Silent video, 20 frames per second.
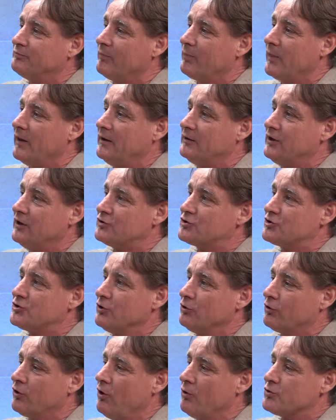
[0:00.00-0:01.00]
It
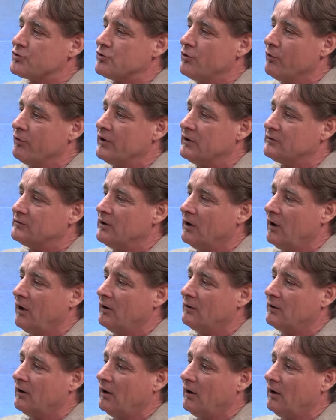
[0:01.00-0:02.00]
still goes, though, that
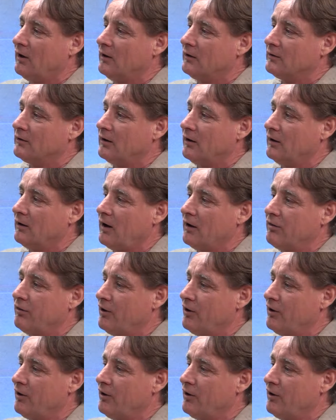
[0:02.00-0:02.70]
I